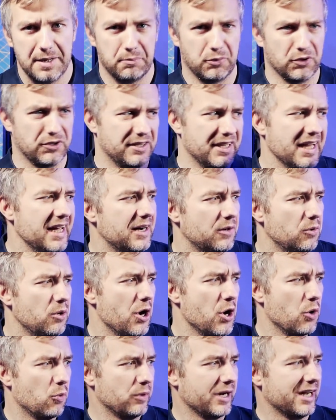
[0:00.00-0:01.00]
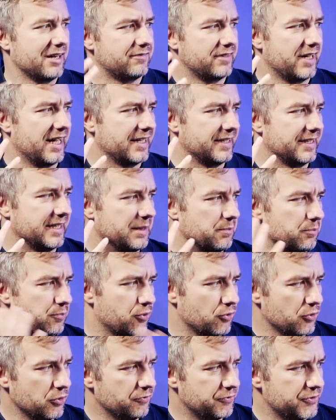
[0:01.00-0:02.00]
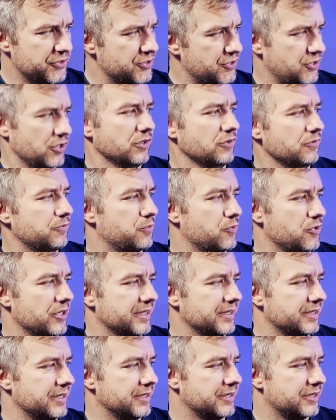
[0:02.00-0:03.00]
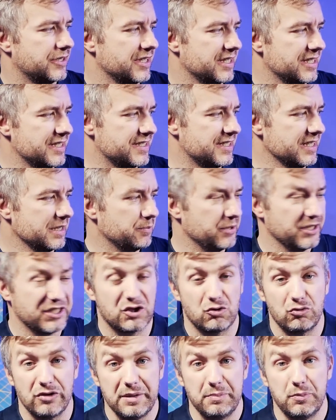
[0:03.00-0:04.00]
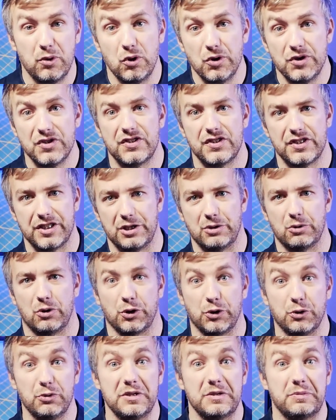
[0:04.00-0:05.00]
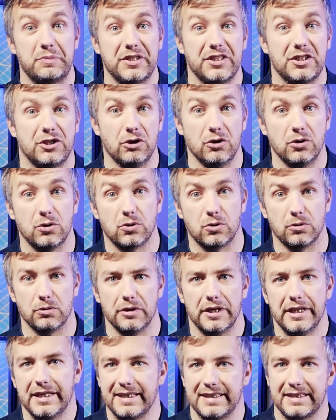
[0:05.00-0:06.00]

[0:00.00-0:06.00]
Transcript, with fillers: But now we have an improved Sonoff branded Zigbee three point oh U S B dongle